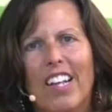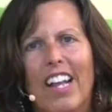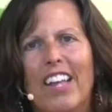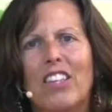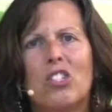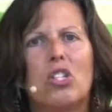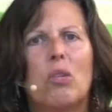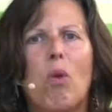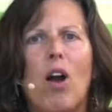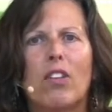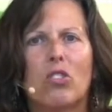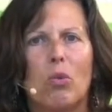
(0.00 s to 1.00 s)
and then she
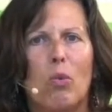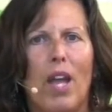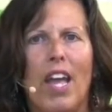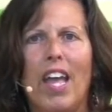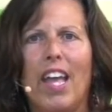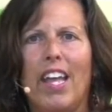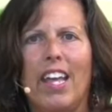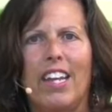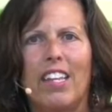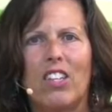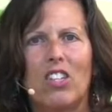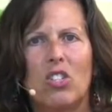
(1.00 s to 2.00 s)
walks away, and
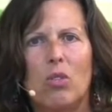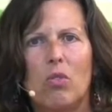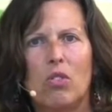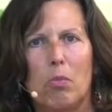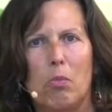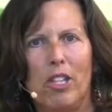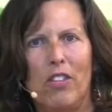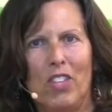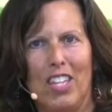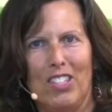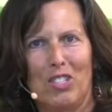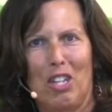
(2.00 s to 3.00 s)
I think she was
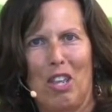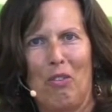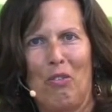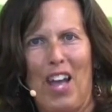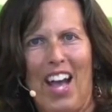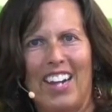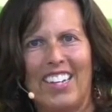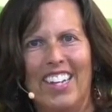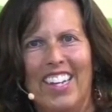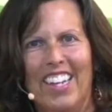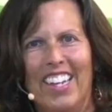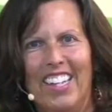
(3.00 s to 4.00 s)
oblivious to the fact
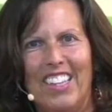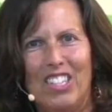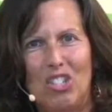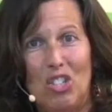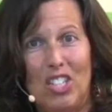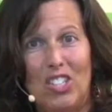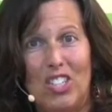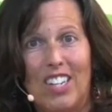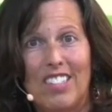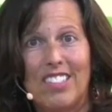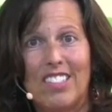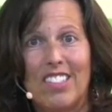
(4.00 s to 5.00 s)
that she
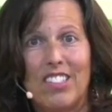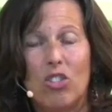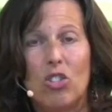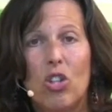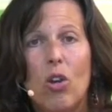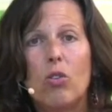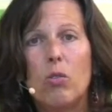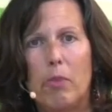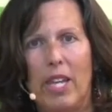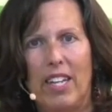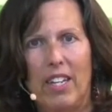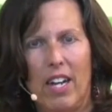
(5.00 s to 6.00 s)
just showed
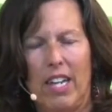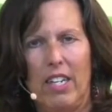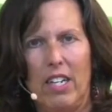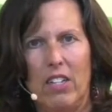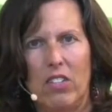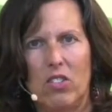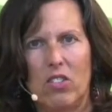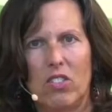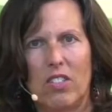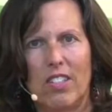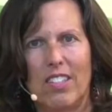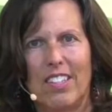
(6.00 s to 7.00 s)
me kindness.